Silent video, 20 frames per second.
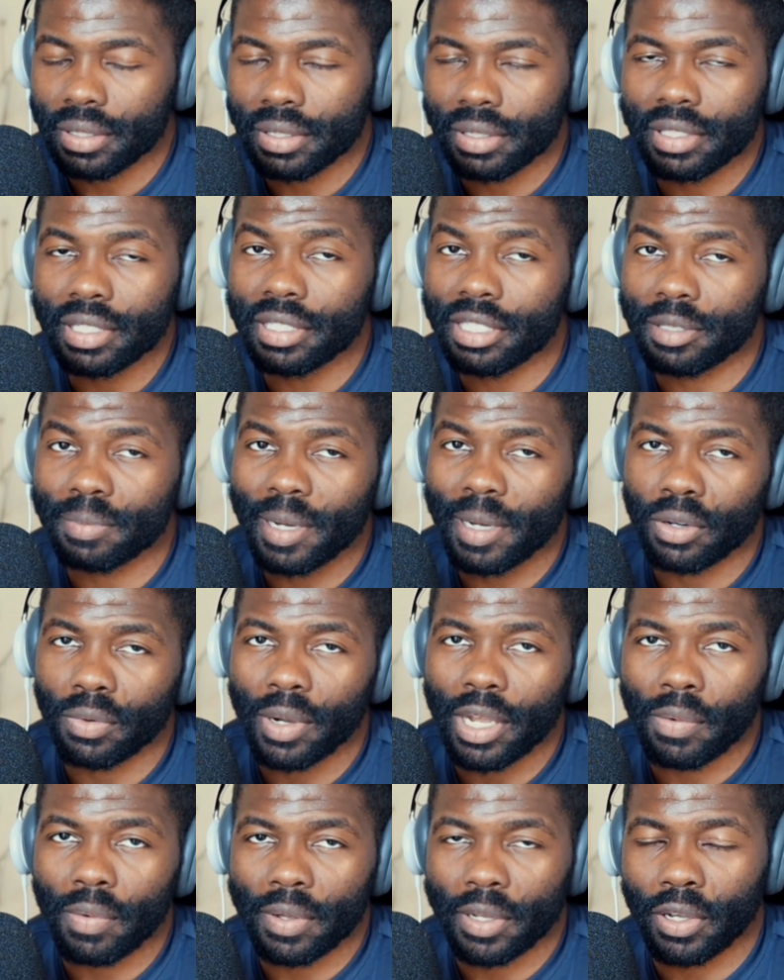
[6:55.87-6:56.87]
this is, by the
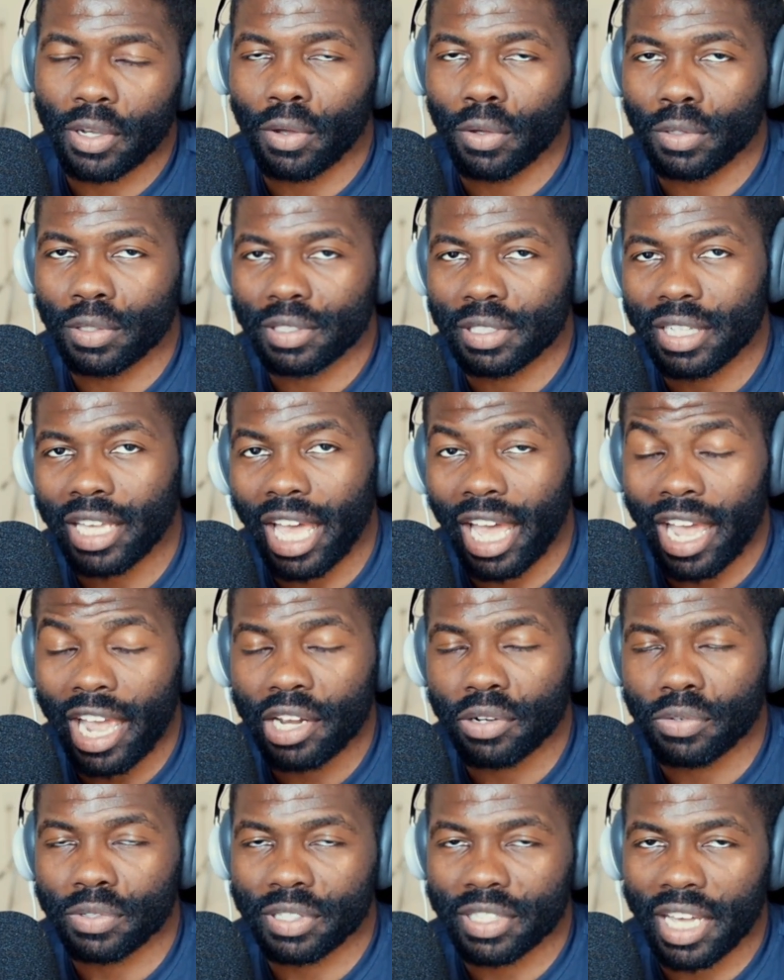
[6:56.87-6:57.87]
way, what we call
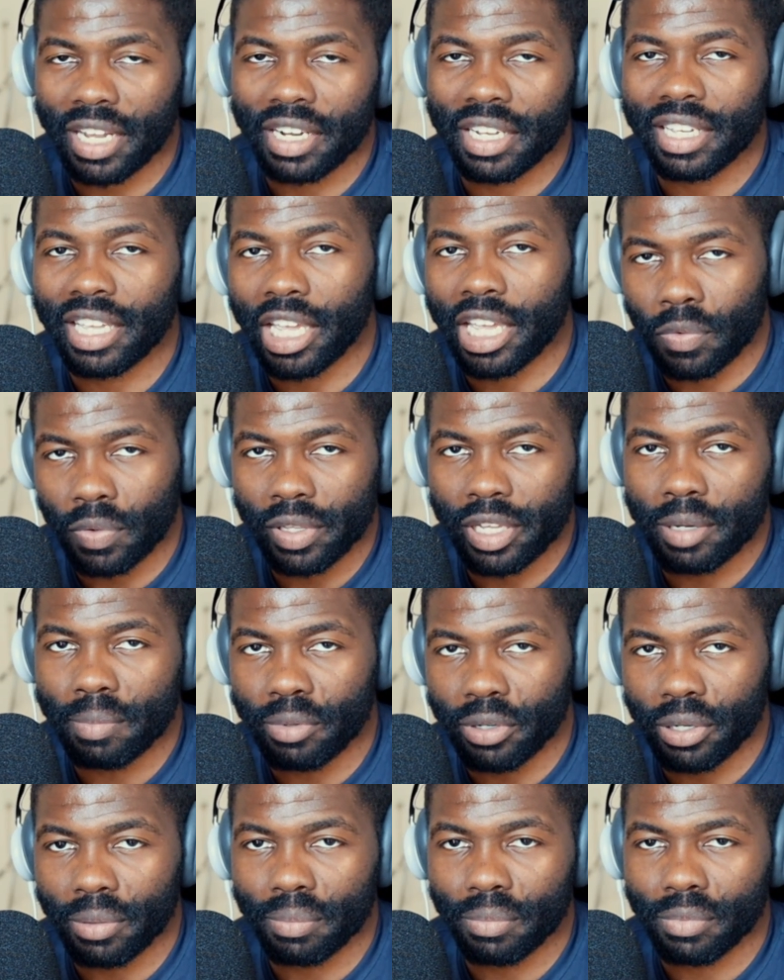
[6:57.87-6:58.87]
hydrostatic
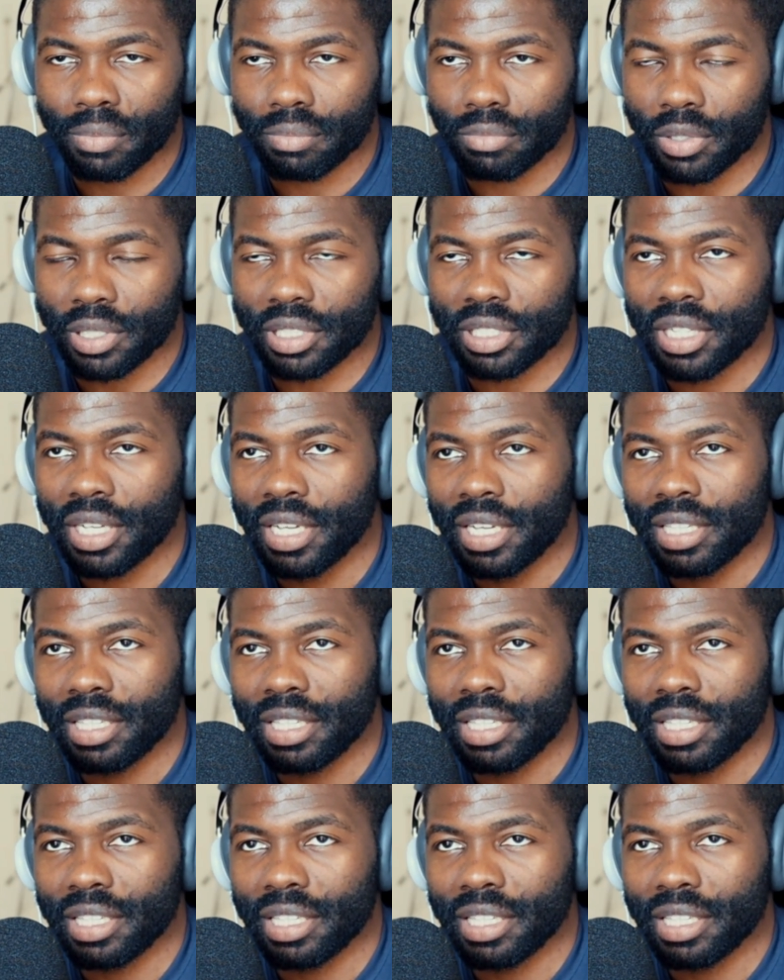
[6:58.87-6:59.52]
equilibrium, which,